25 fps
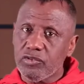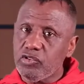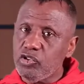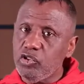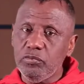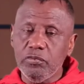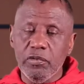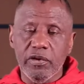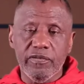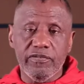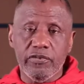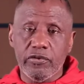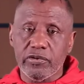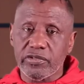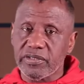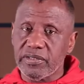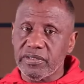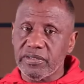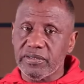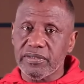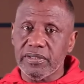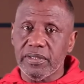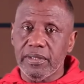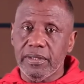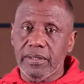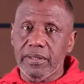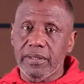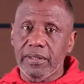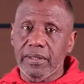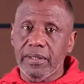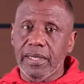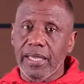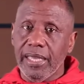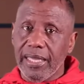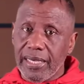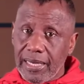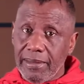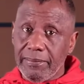Two more verses
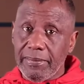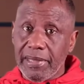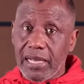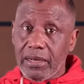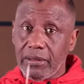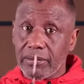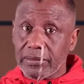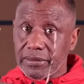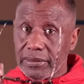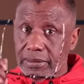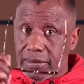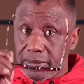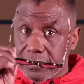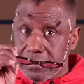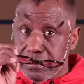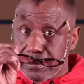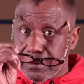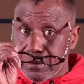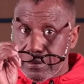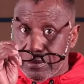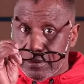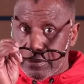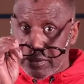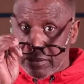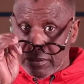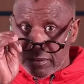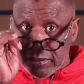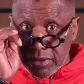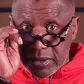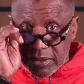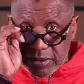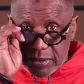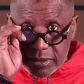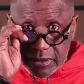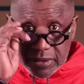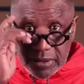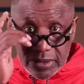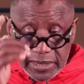and I'm out.
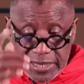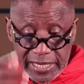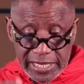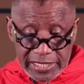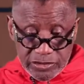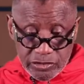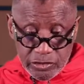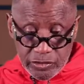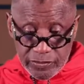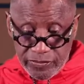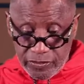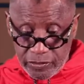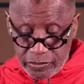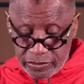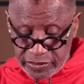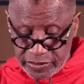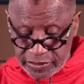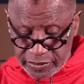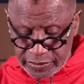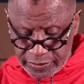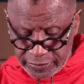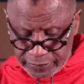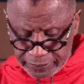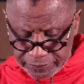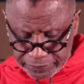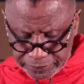Listen to the last two verses.